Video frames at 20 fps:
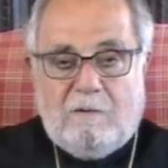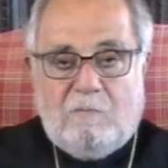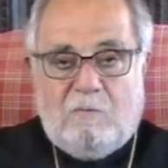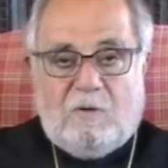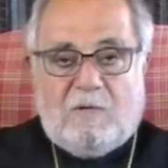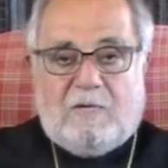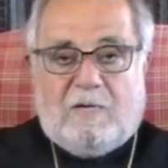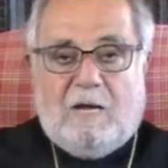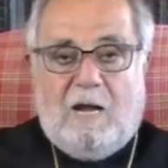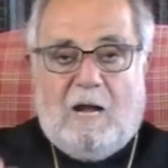
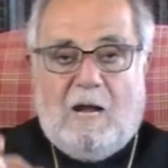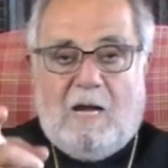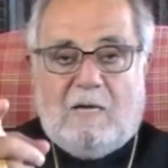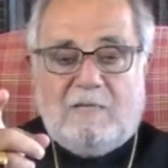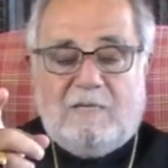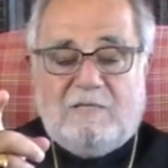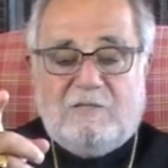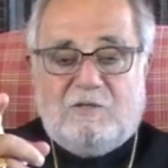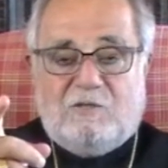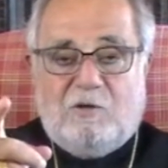What
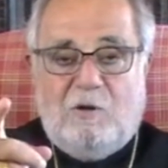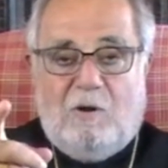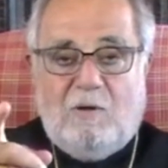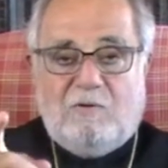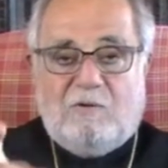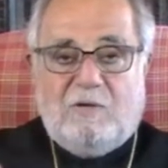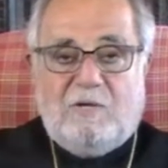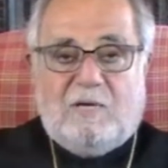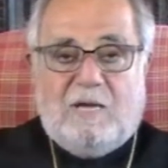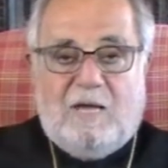God has
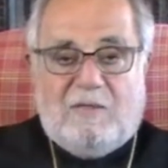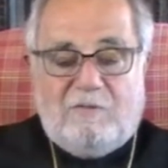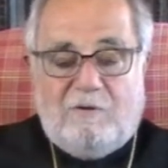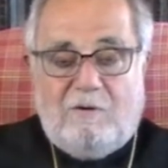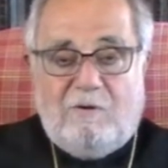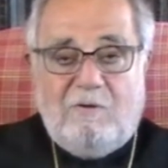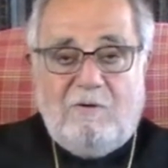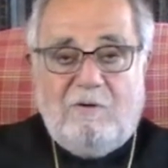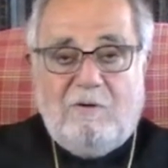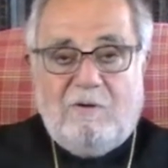joined
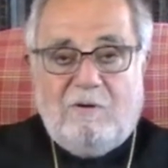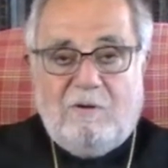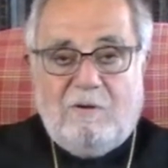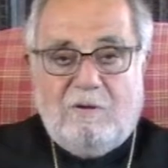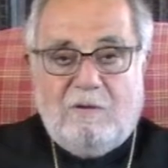together,